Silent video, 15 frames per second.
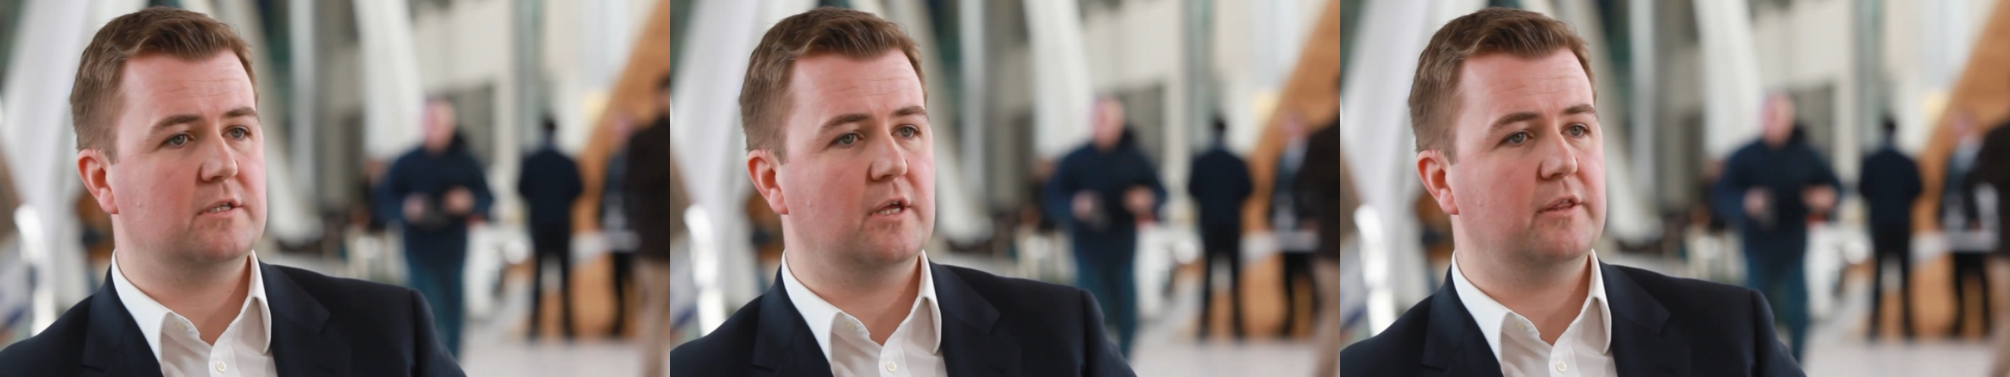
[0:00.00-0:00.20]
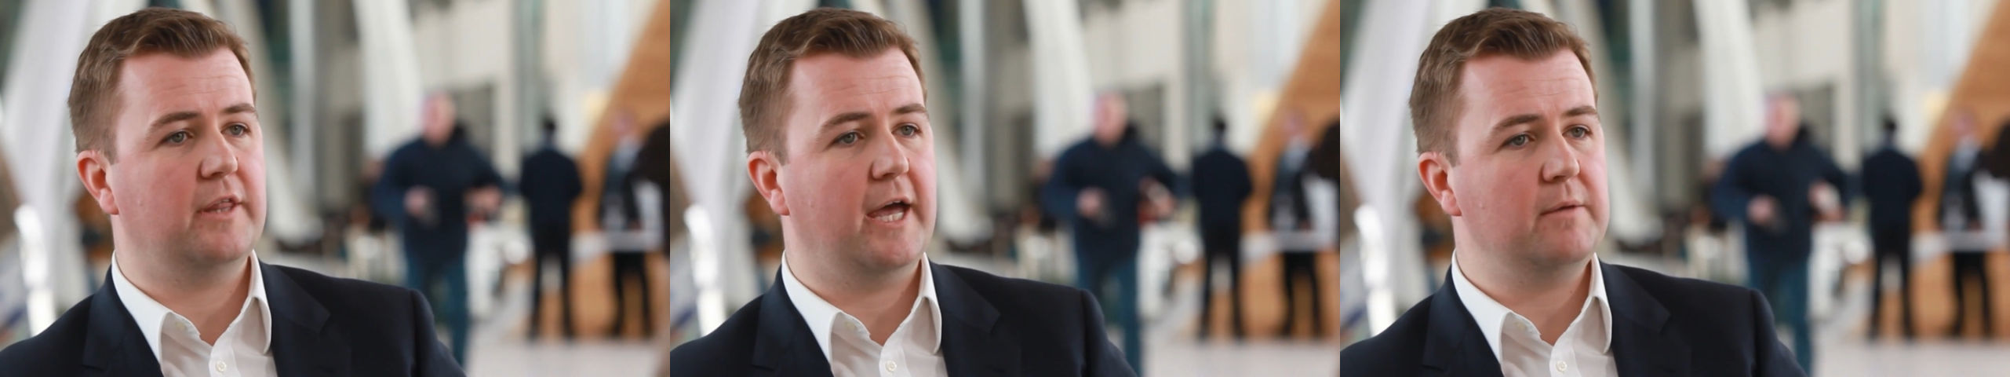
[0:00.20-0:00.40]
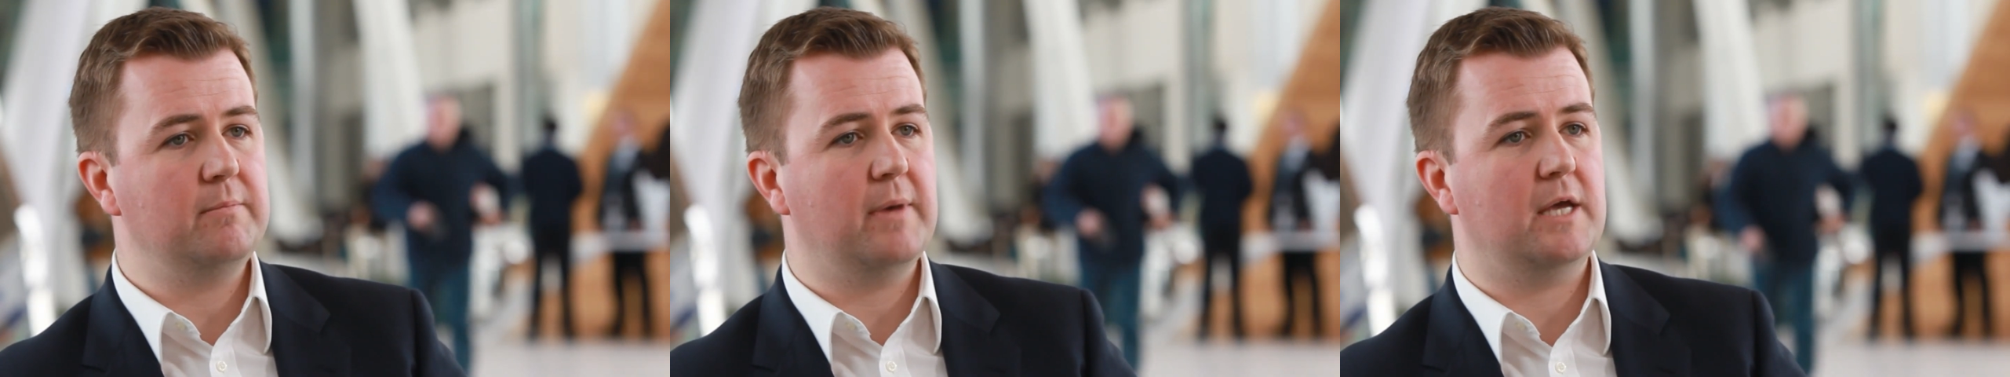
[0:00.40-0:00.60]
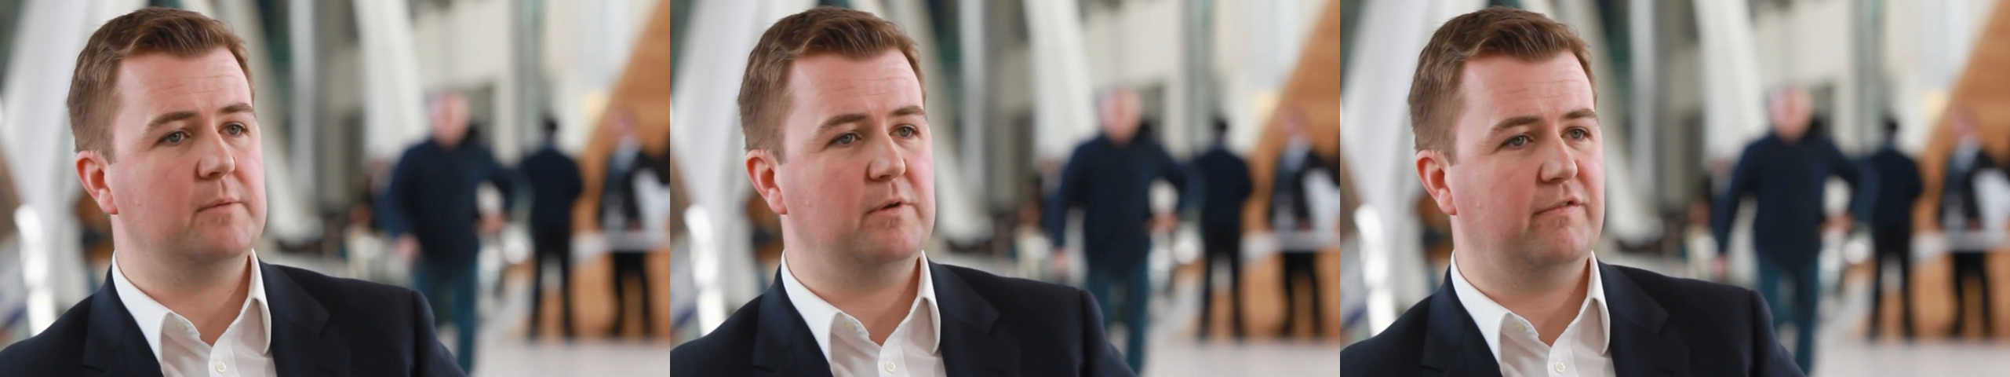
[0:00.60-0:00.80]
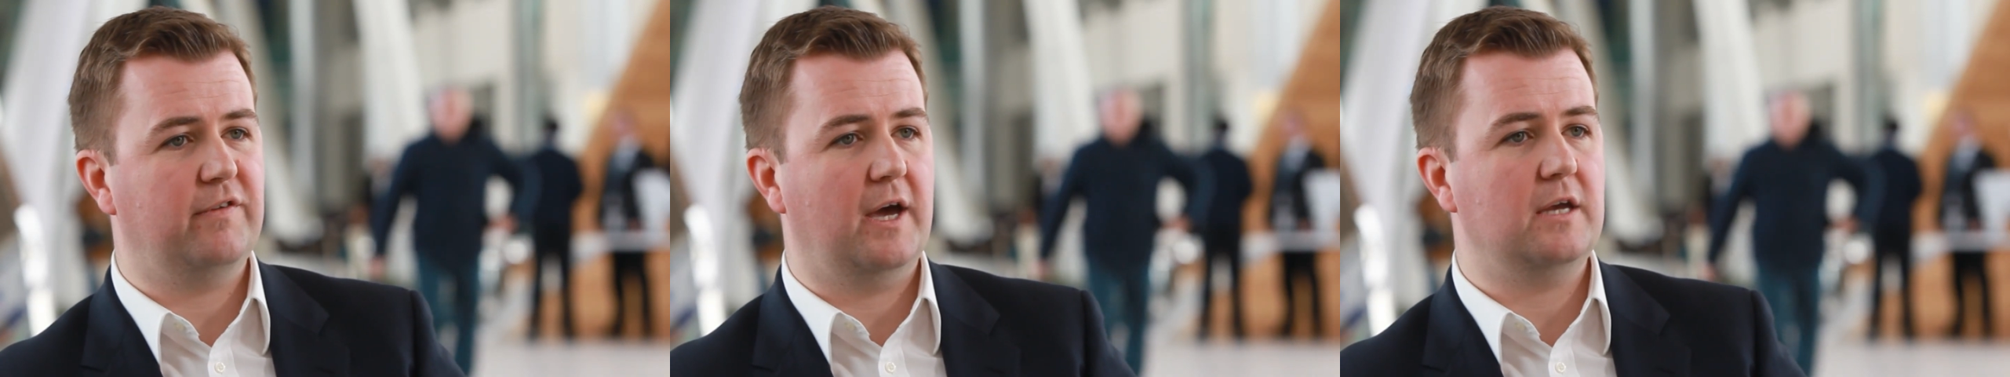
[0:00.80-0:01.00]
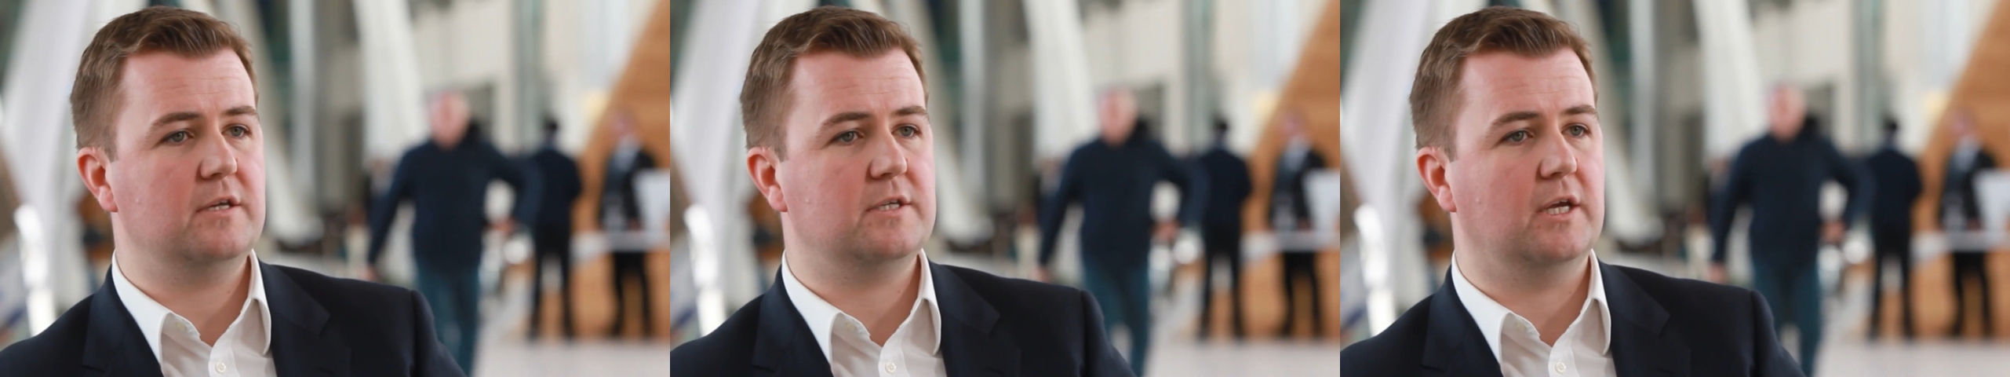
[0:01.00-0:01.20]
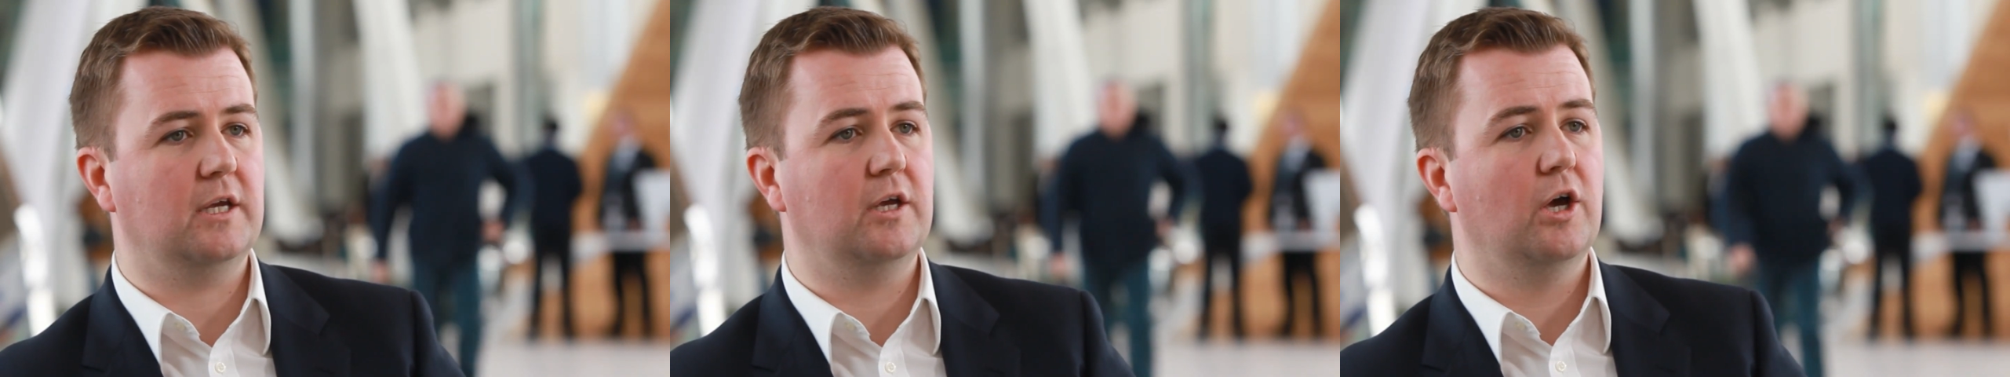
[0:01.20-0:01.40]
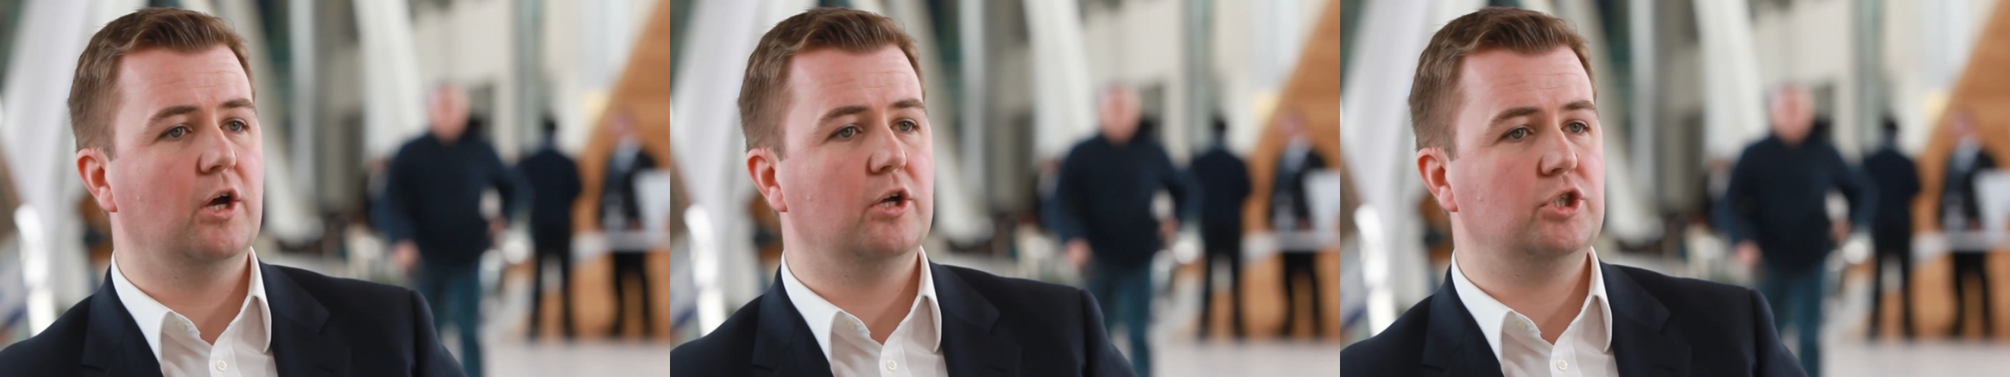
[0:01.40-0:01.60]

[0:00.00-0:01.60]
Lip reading: that they may be facing